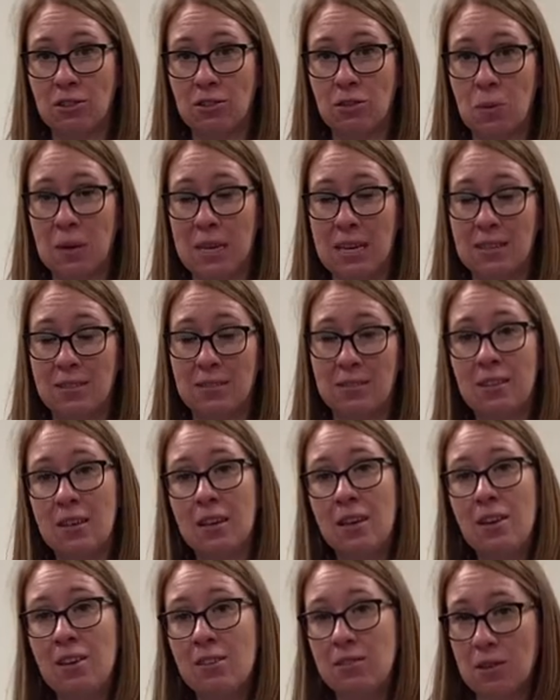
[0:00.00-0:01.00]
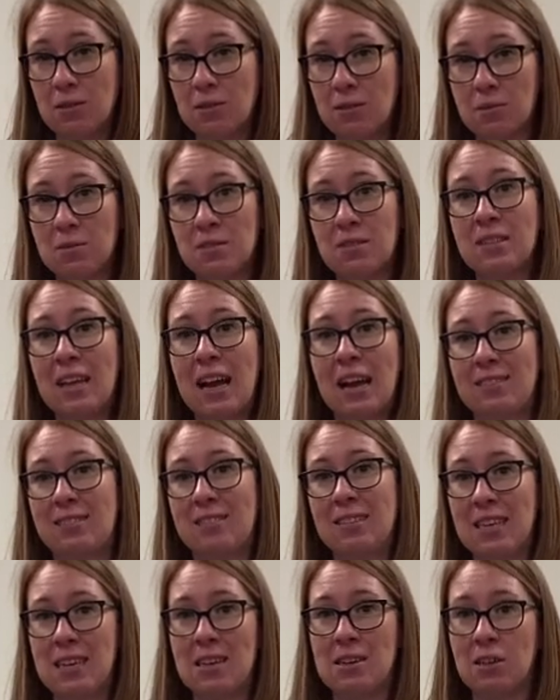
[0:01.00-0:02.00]
to eat. So some snacks
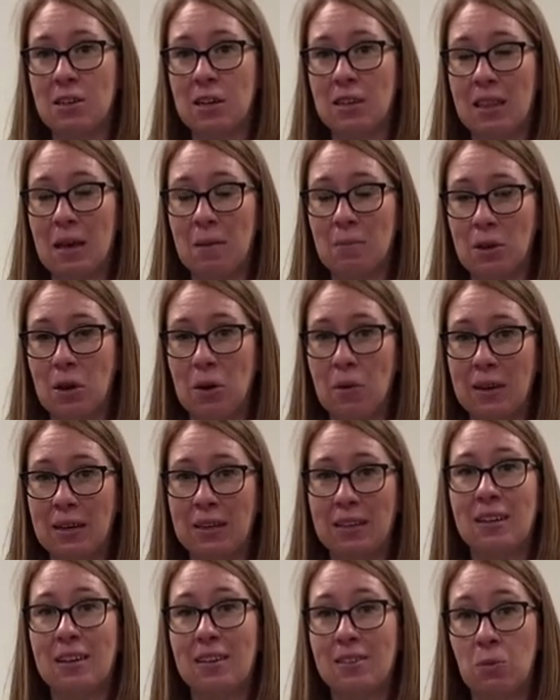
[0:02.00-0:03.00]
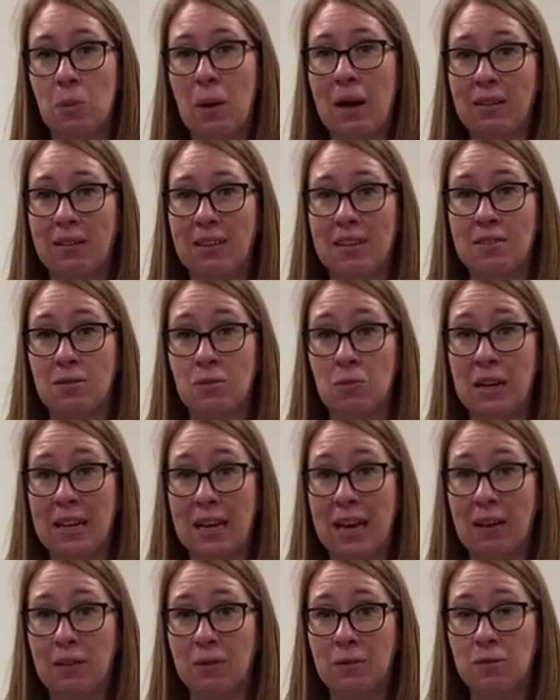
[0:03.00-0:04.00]
to keep them going as well is really
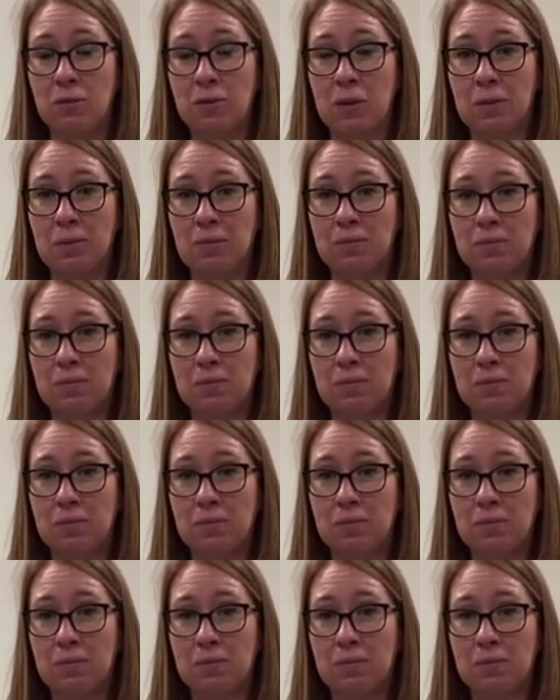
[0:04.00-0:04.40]
helpful.